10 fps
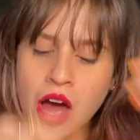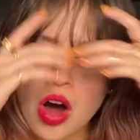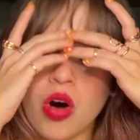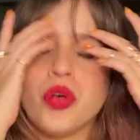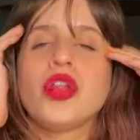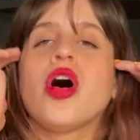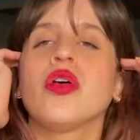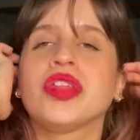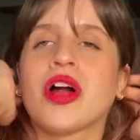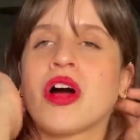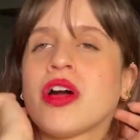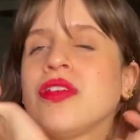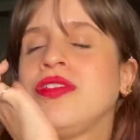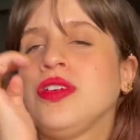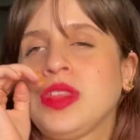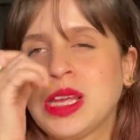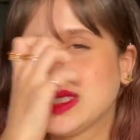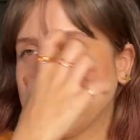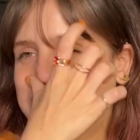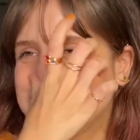Although there are a few things
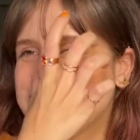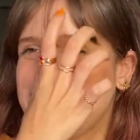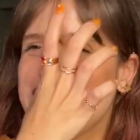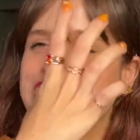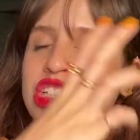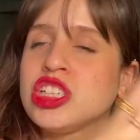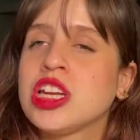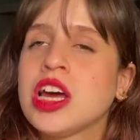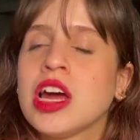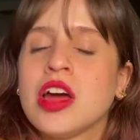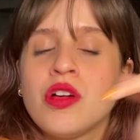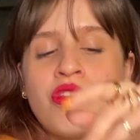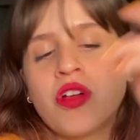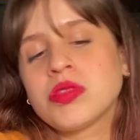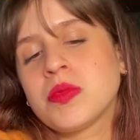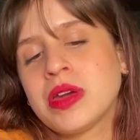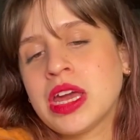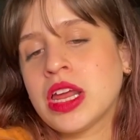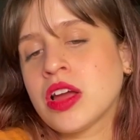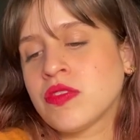that changed from the
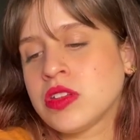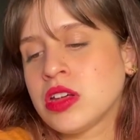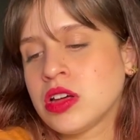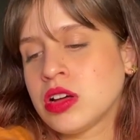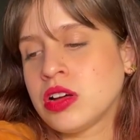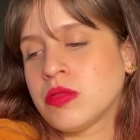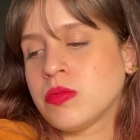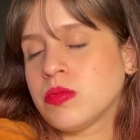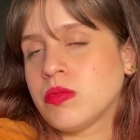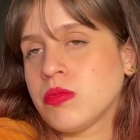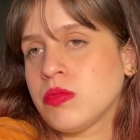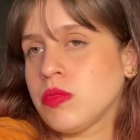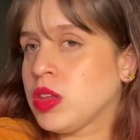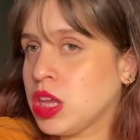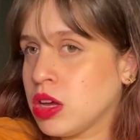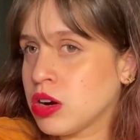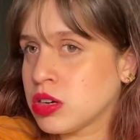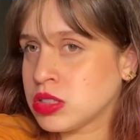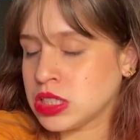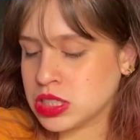beginning of the year
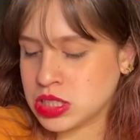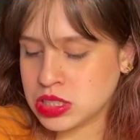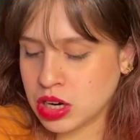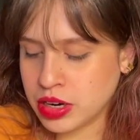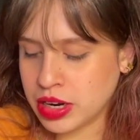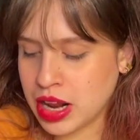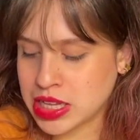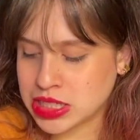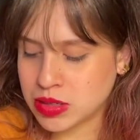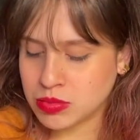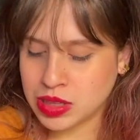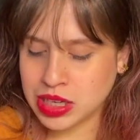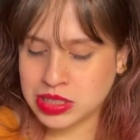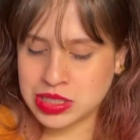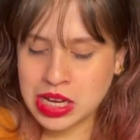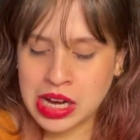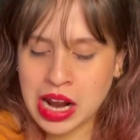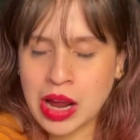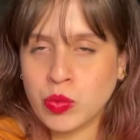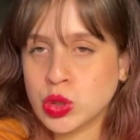since I started, and some things that
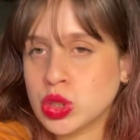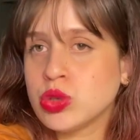I would do